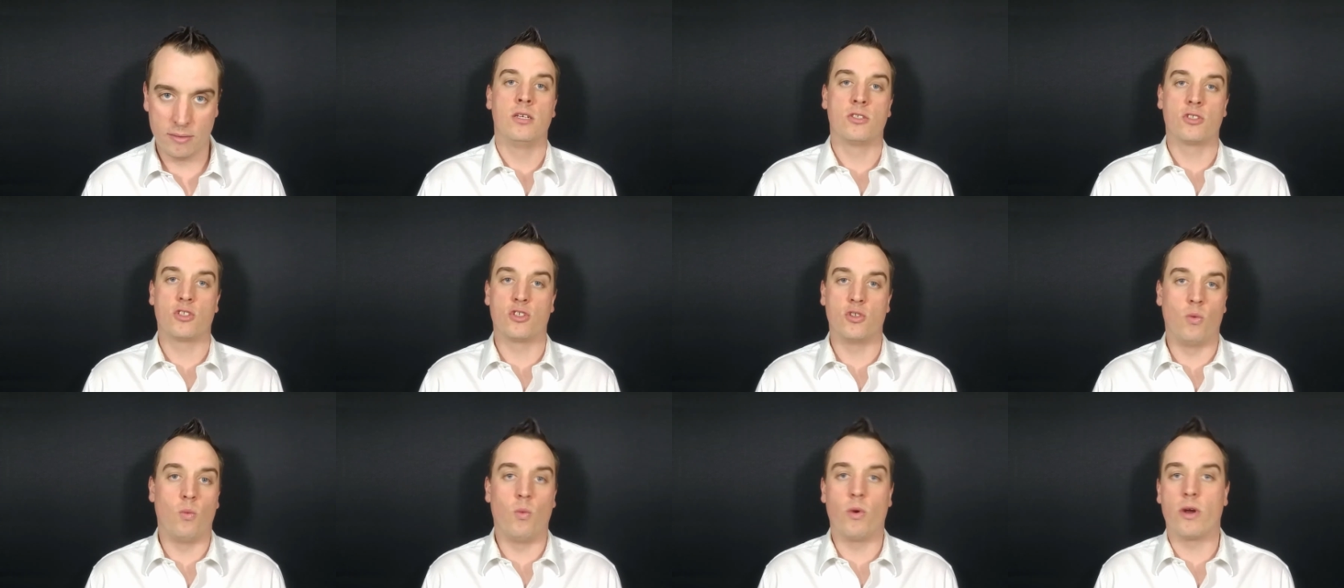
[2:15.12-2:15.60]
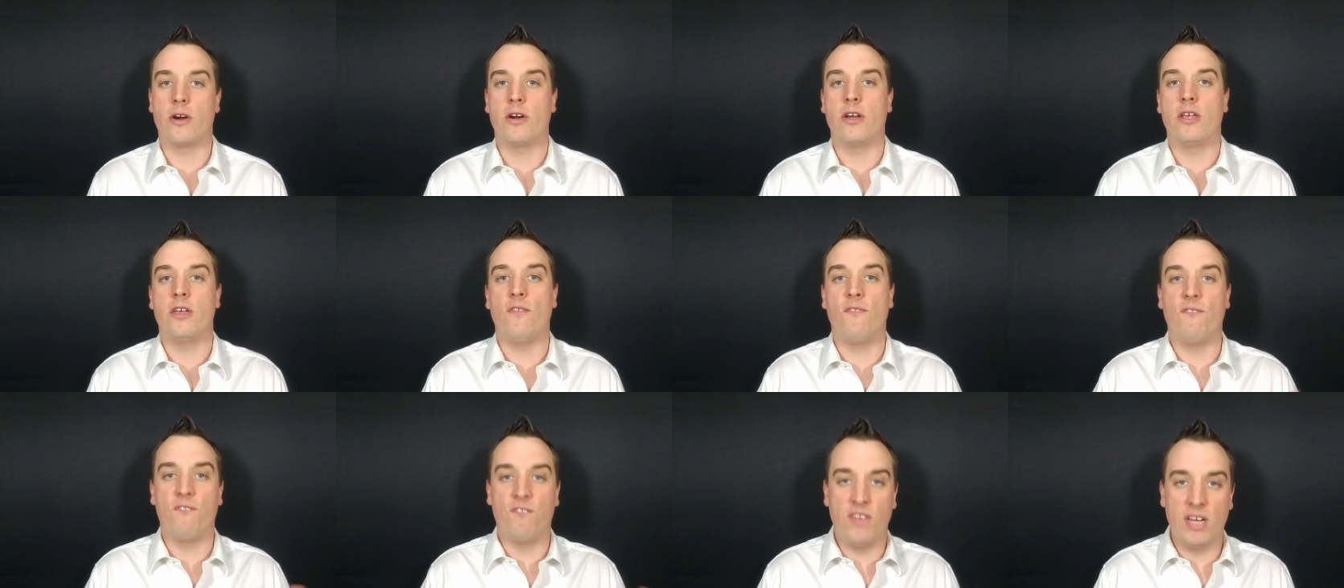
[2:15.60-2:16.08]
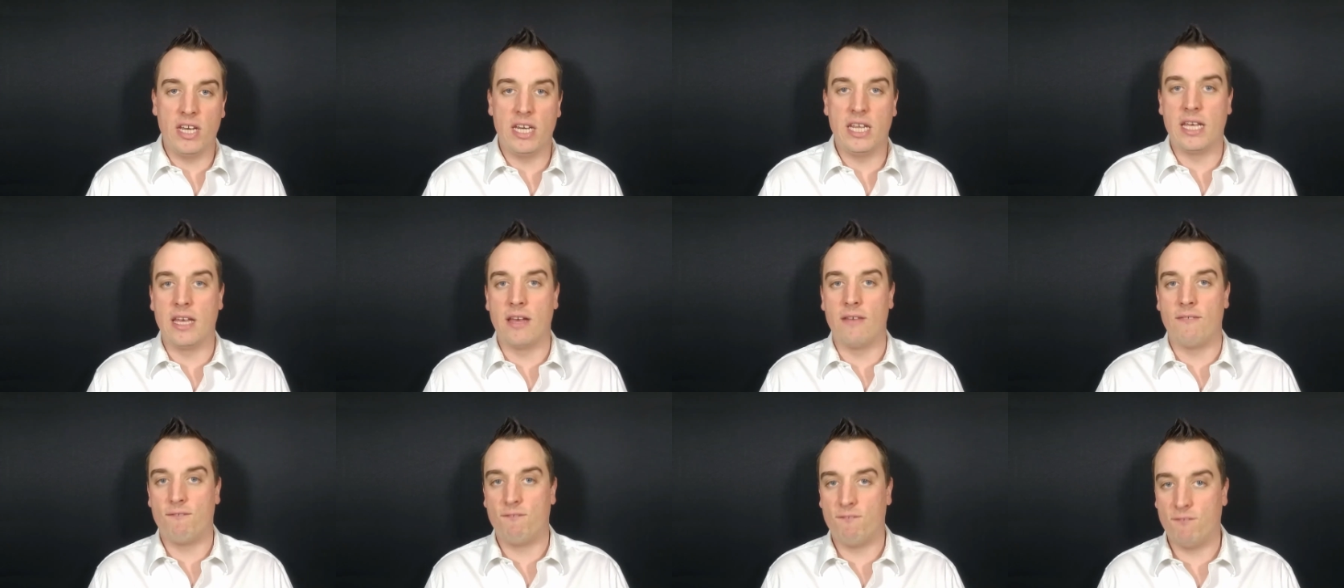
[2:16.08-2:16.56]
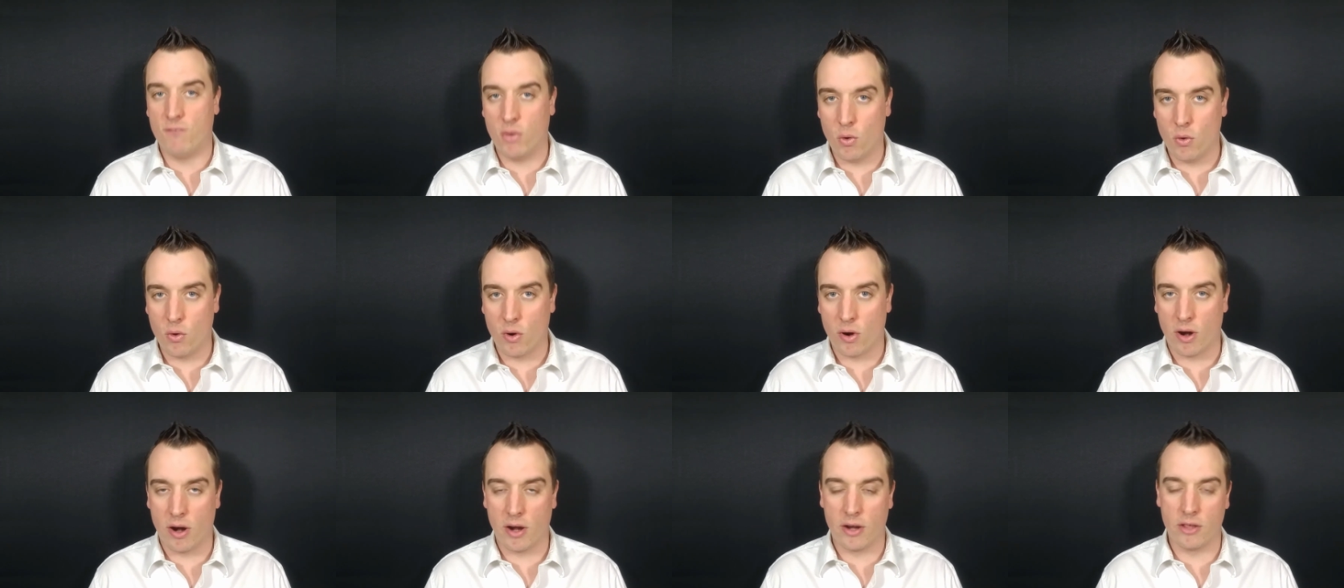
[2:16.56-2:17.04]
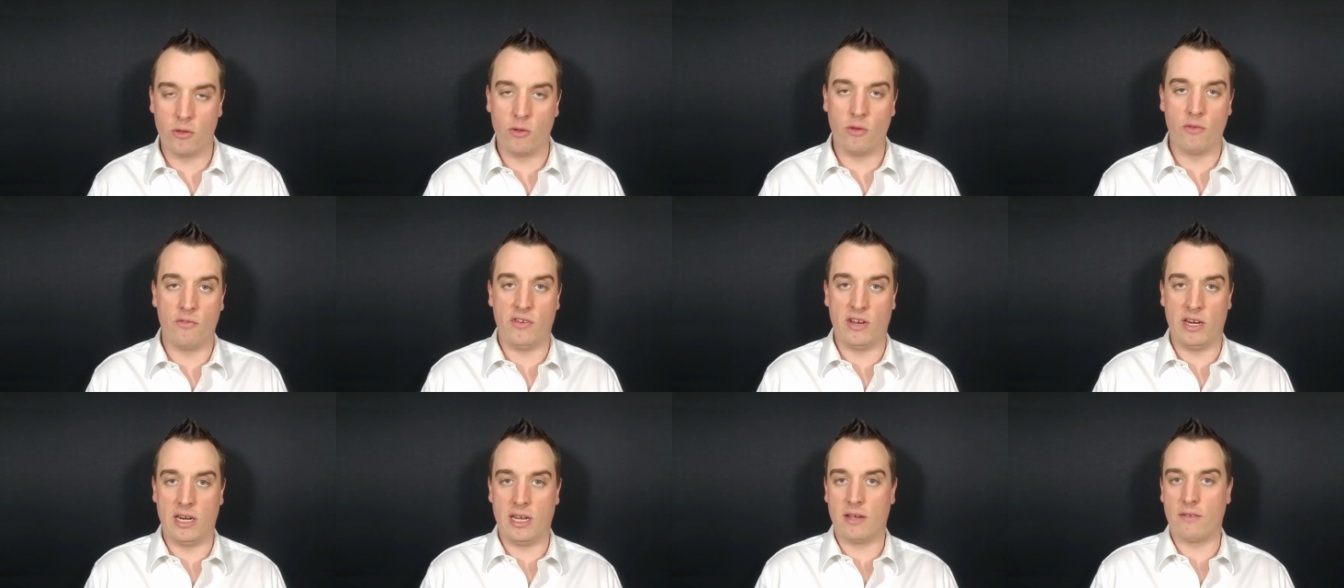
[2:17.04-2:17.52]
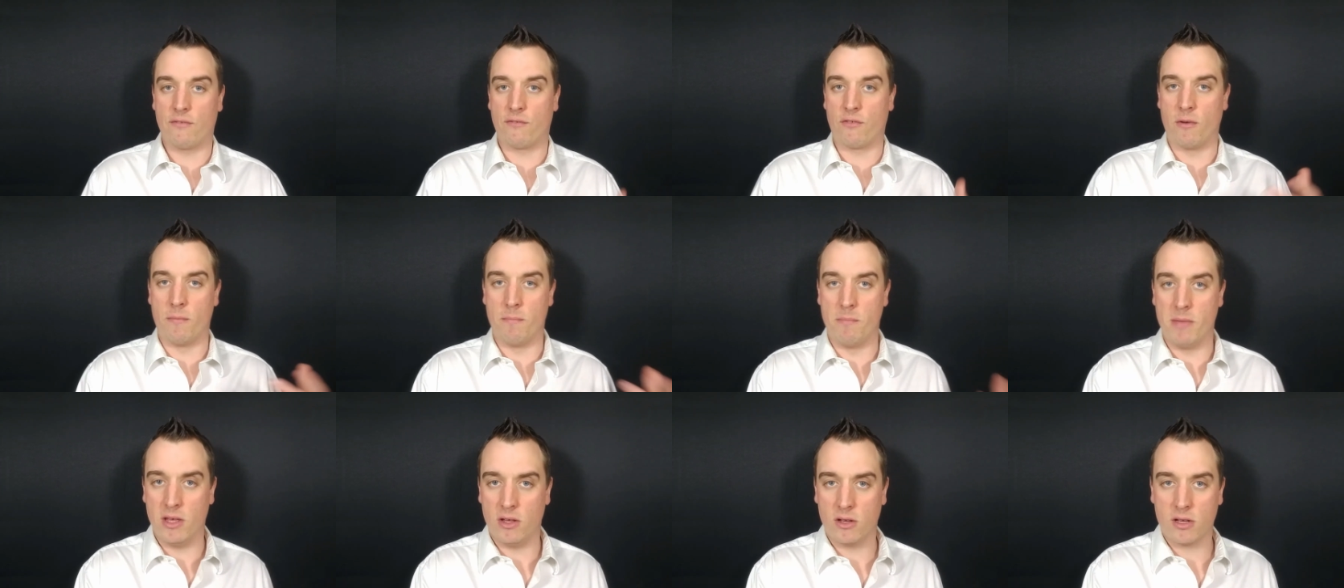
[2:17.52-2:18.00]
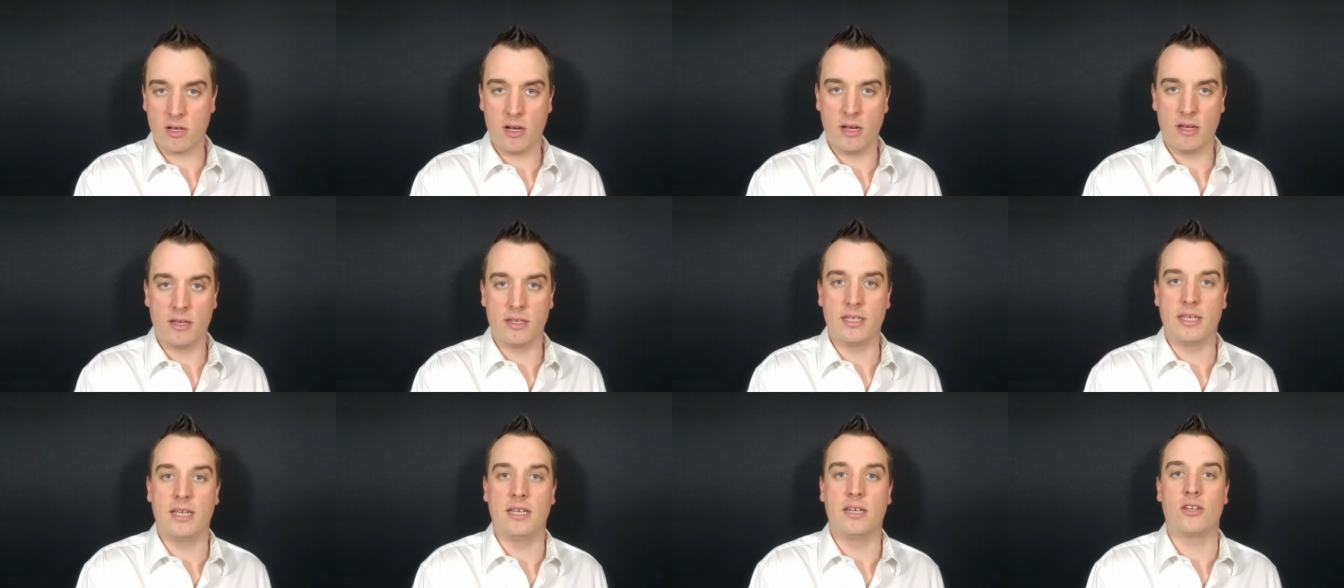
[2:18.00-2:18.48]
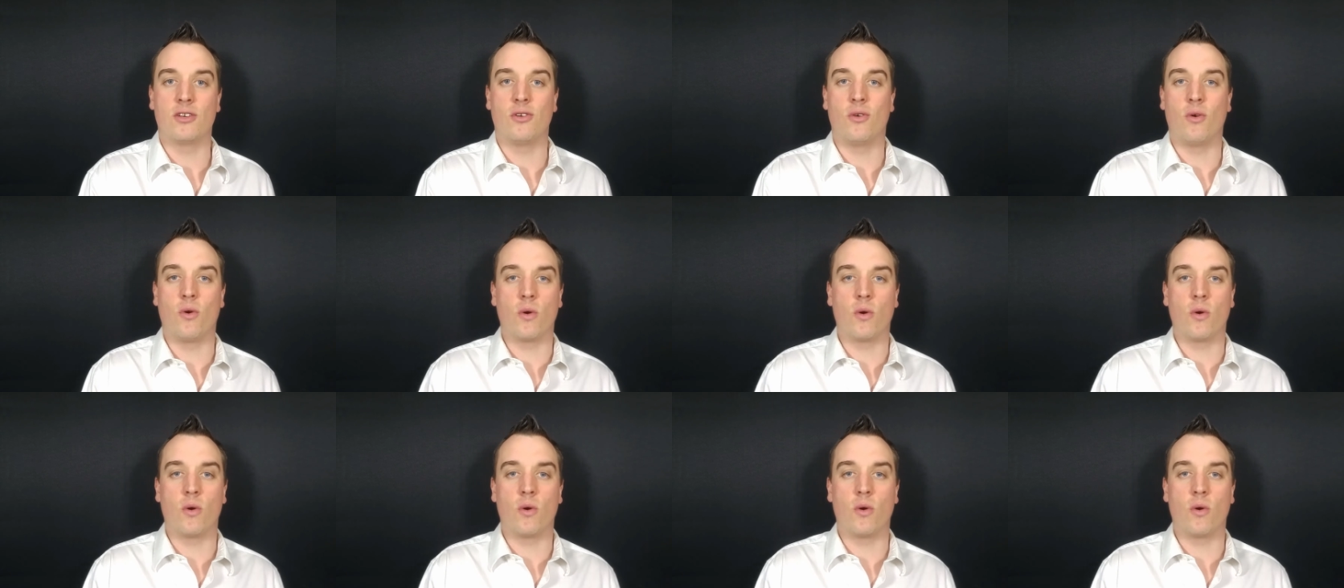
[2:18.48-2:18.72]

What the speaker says: So what are you feeding it for? Are you feeding it for meal content,